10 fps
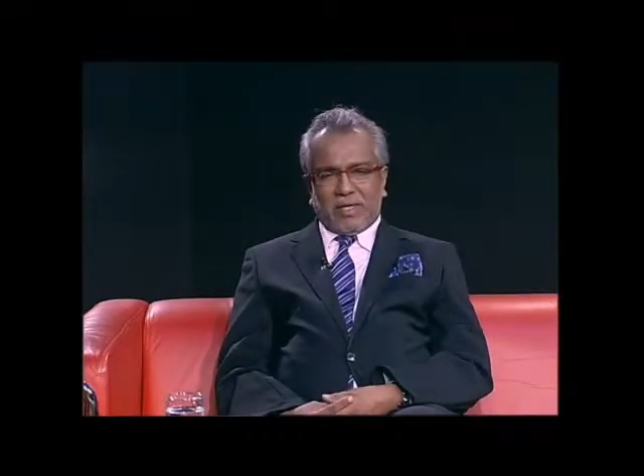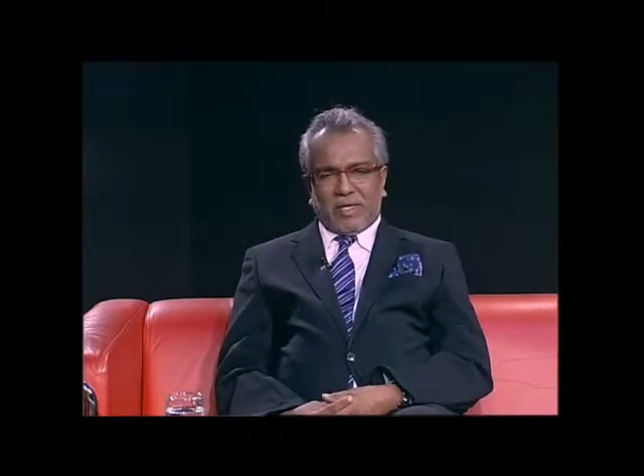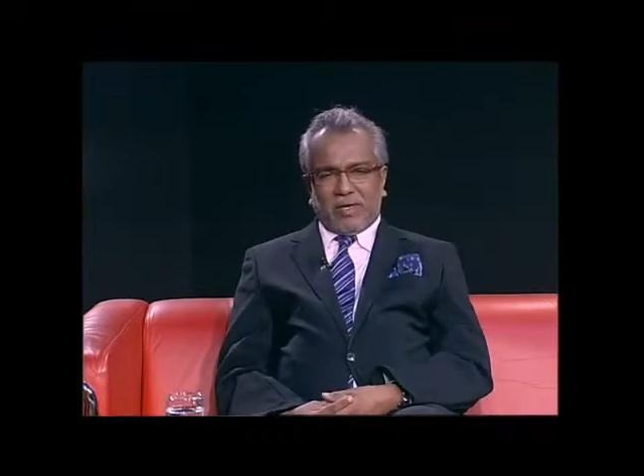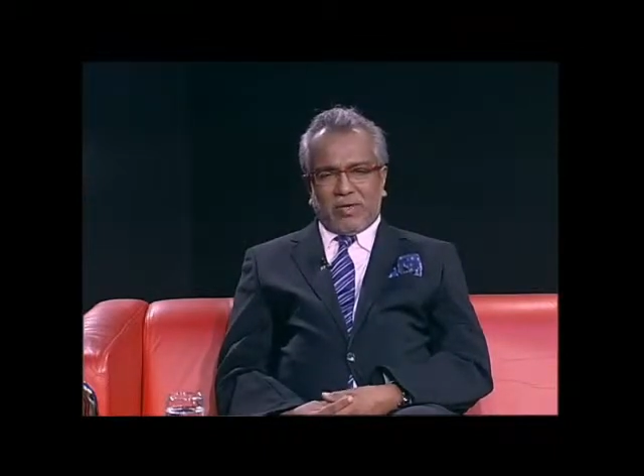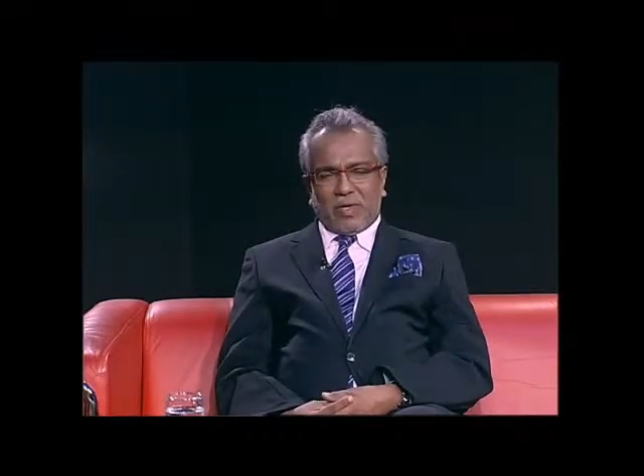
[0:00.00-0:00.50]

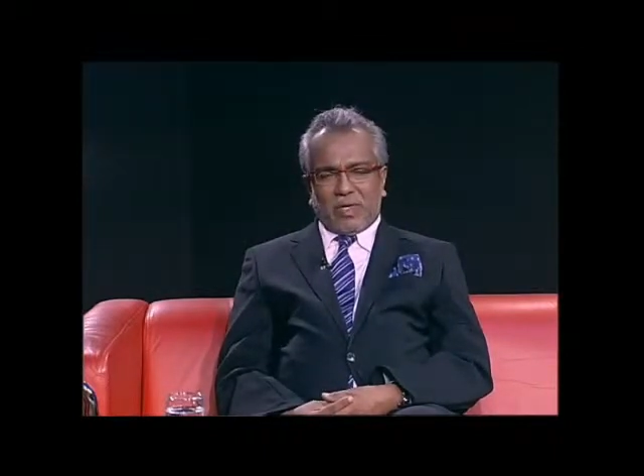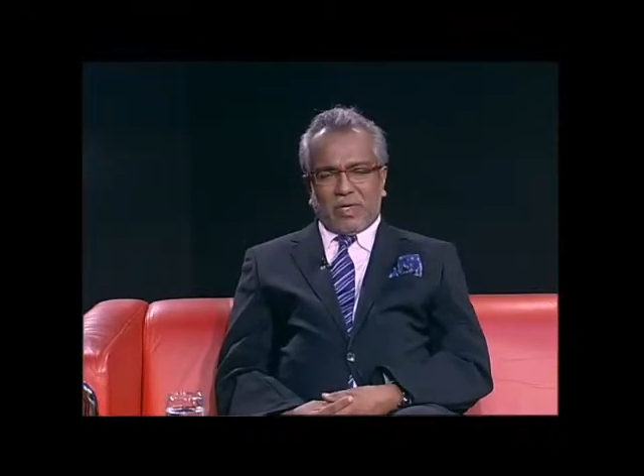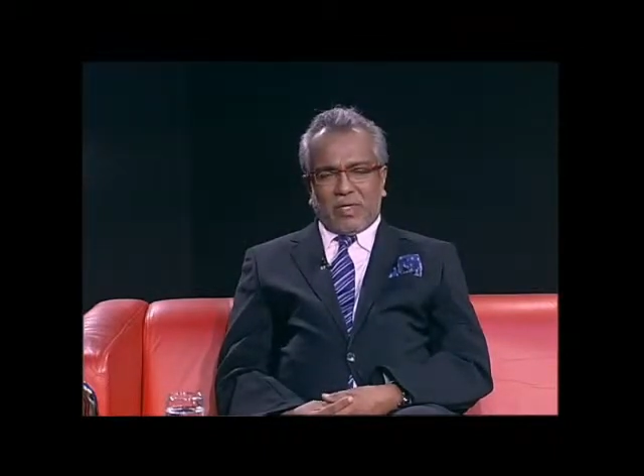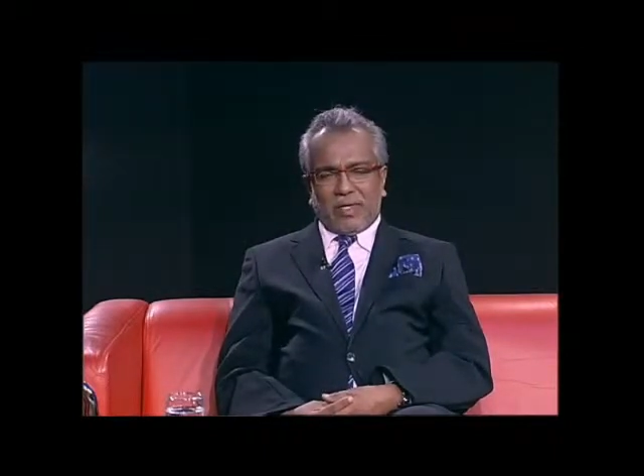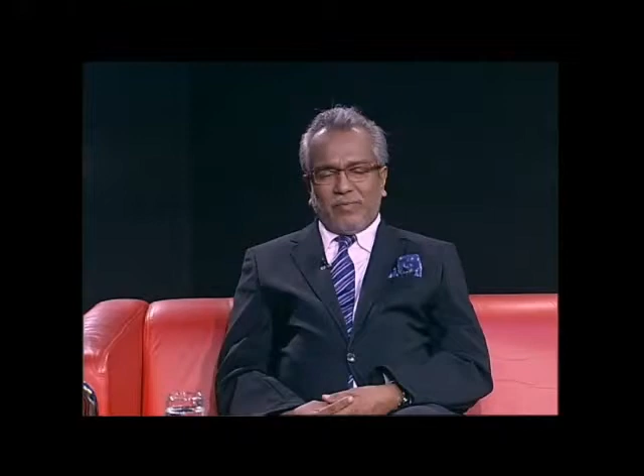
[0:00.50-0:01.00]

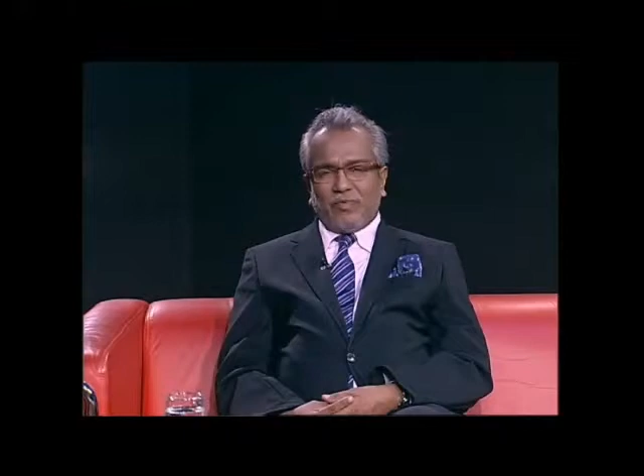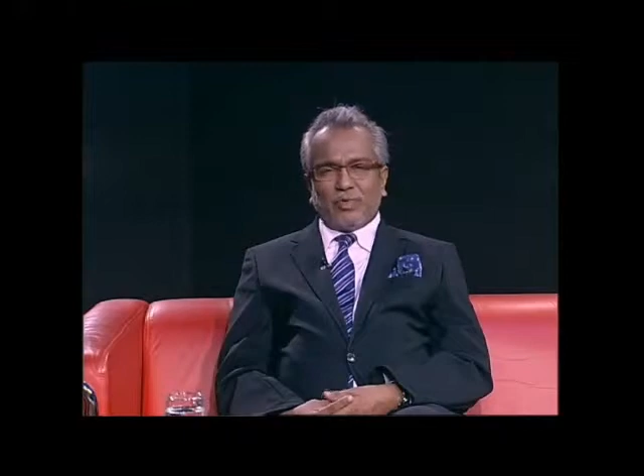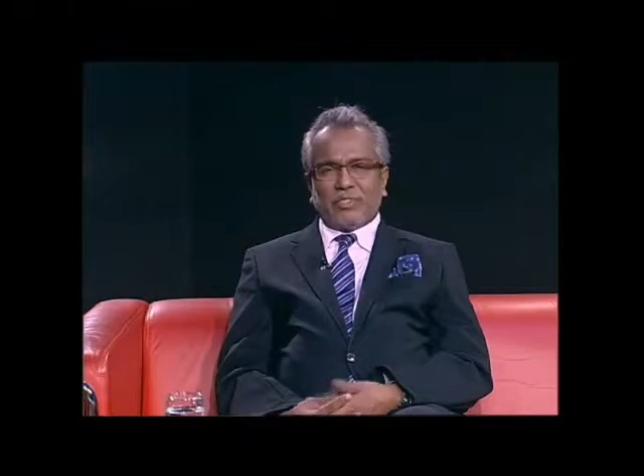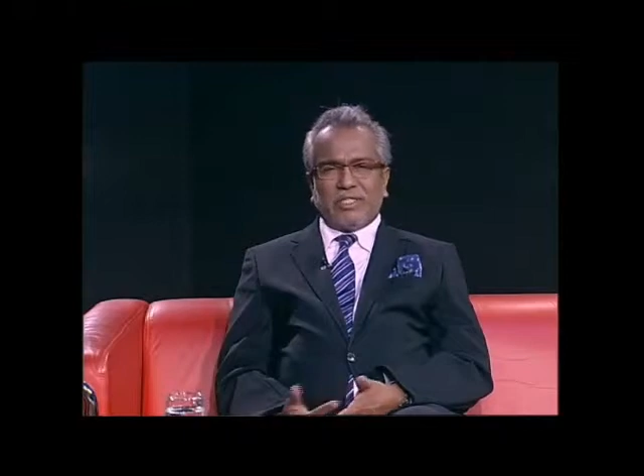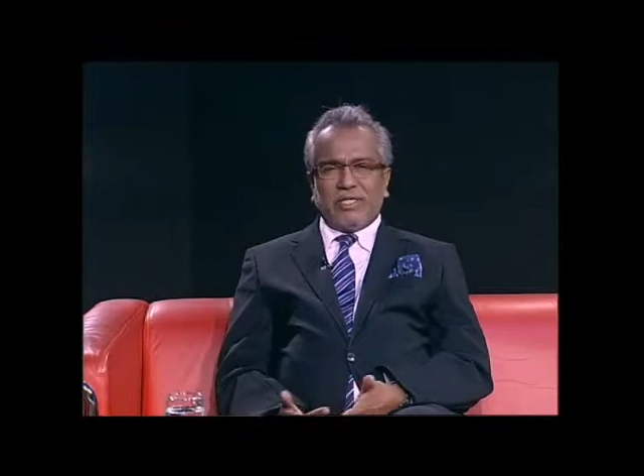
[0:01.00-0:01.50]
Now, if
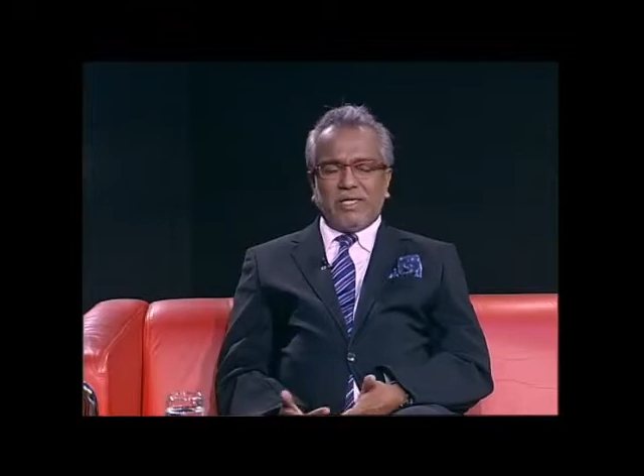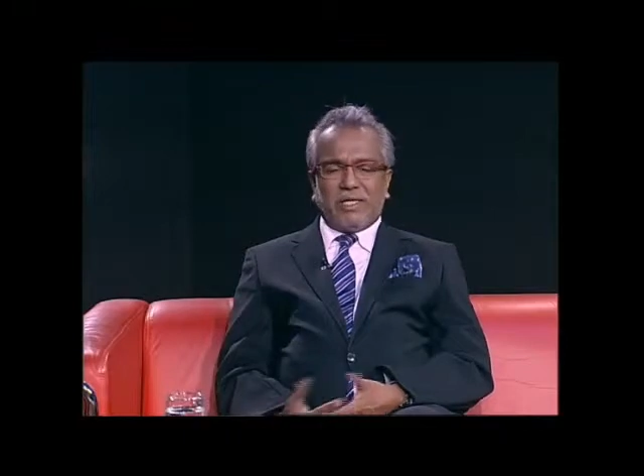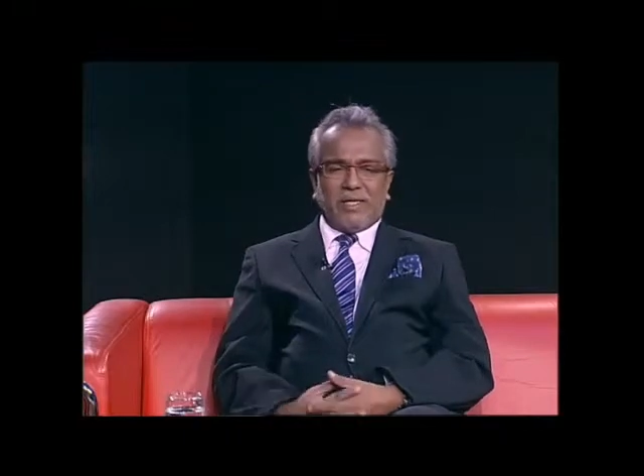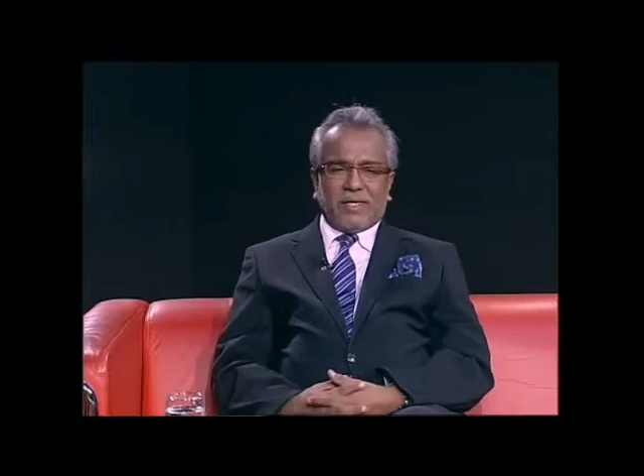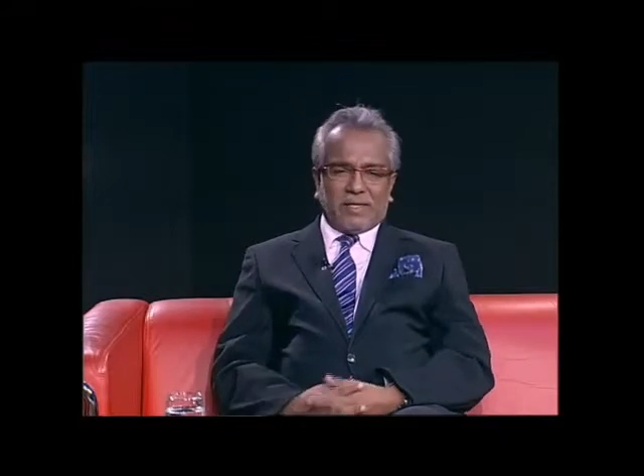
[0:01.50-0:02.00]
you
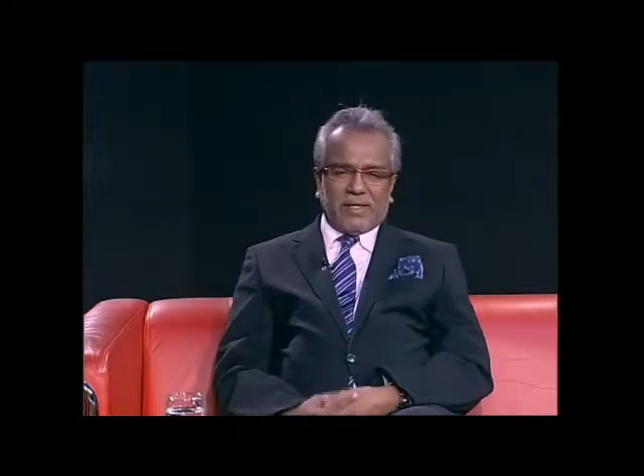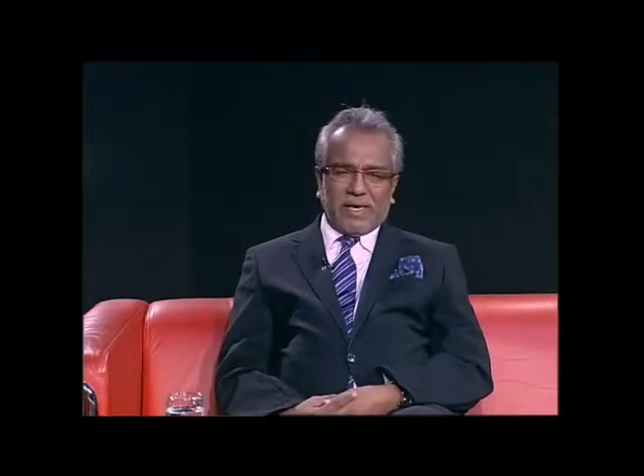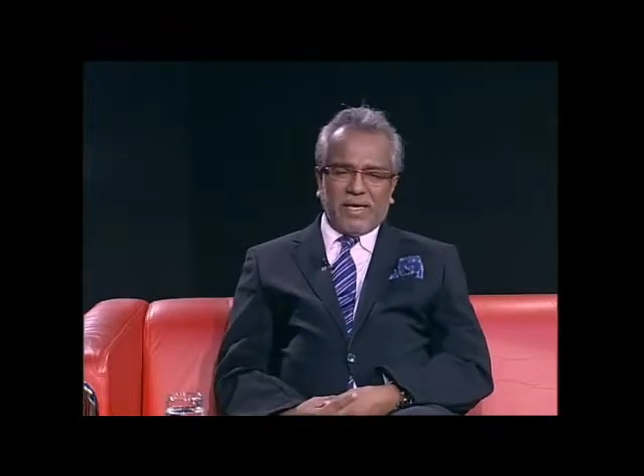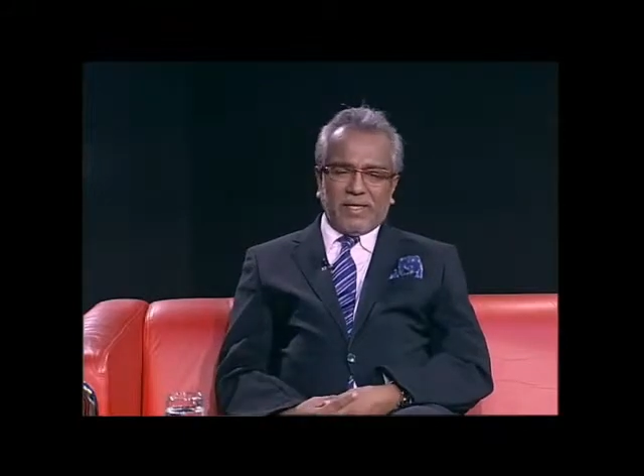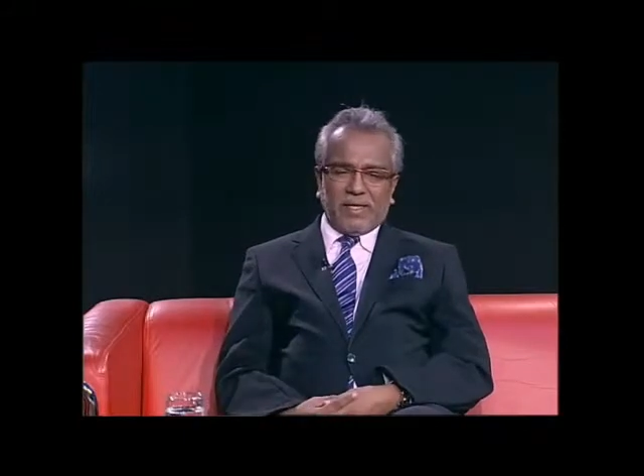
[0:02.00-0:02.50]
see
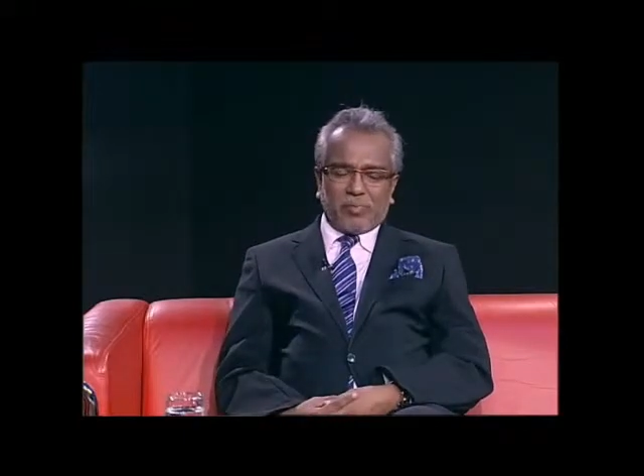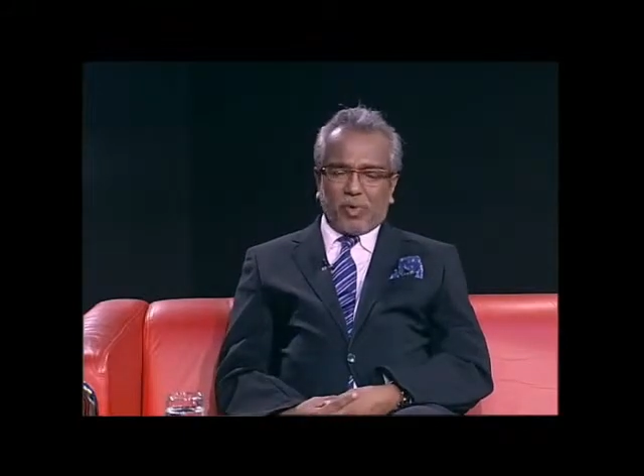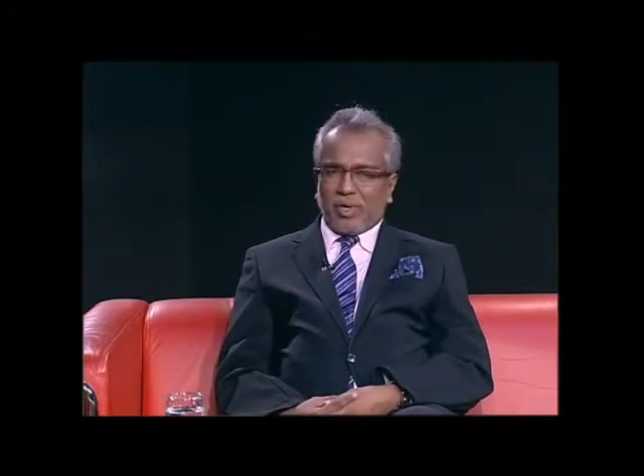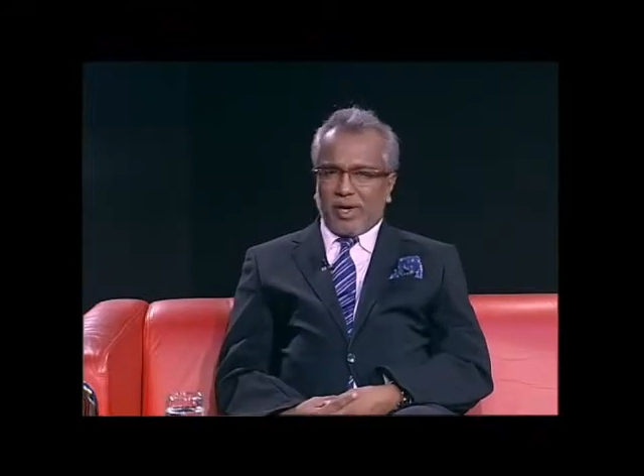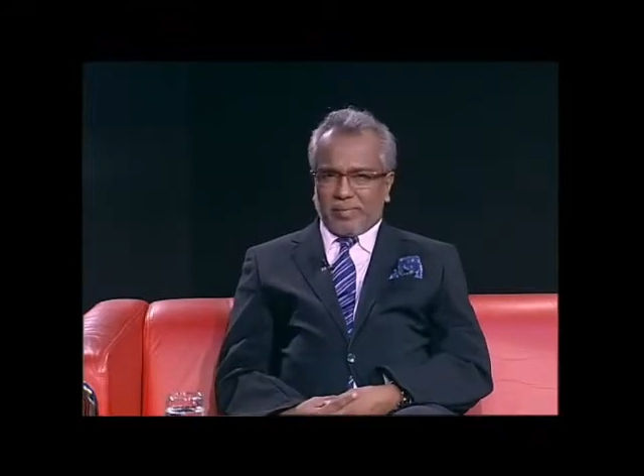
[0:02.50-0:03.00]
any
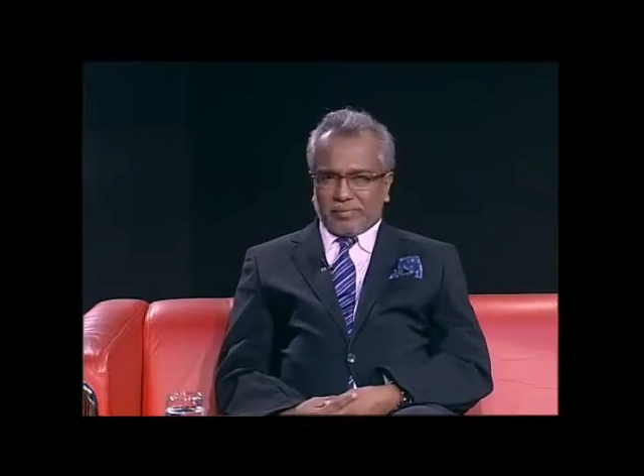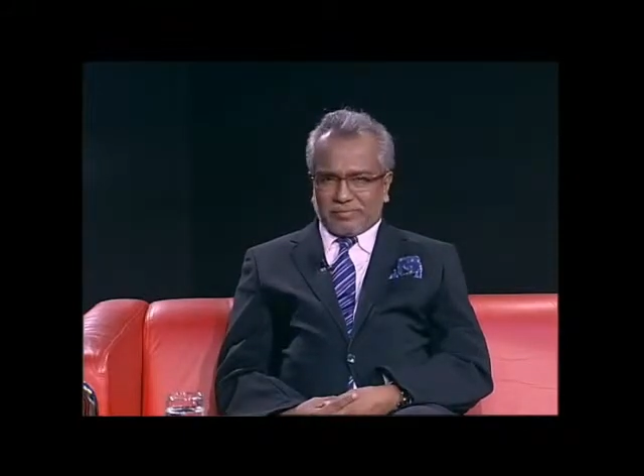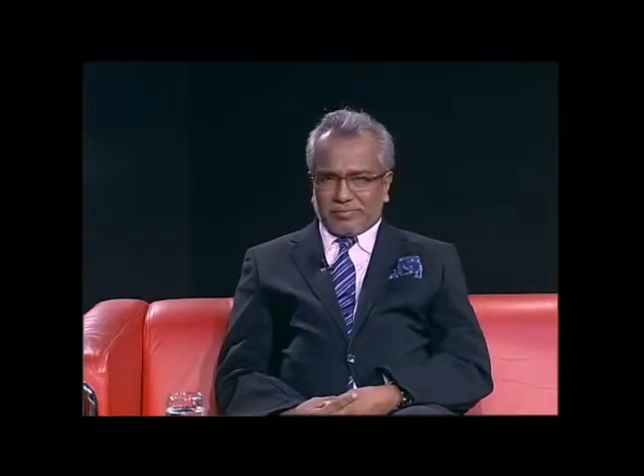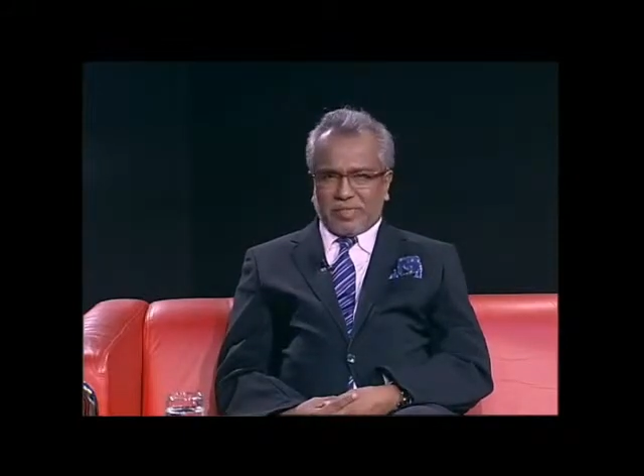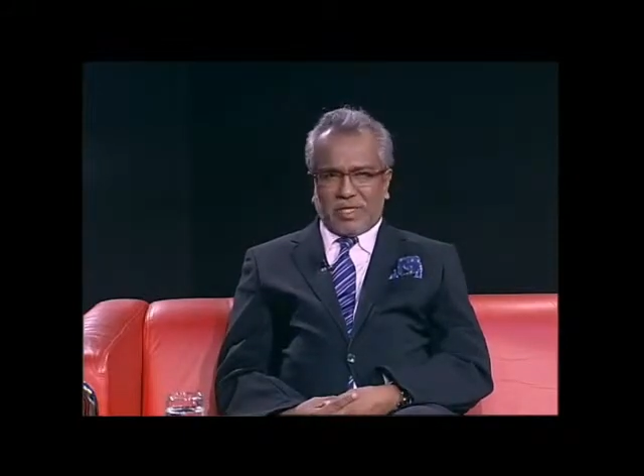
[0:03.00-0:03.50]

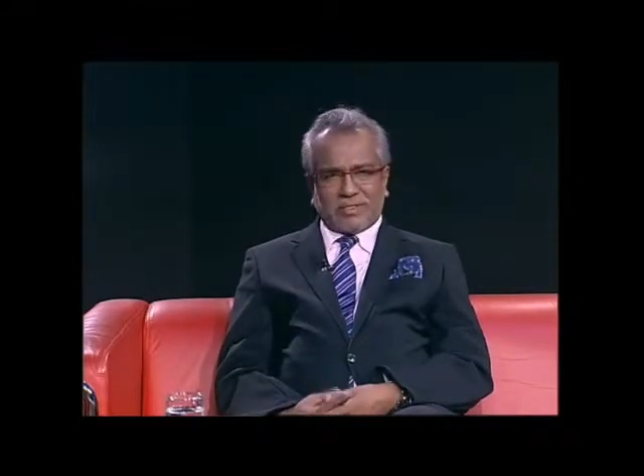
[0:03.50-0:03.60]
program,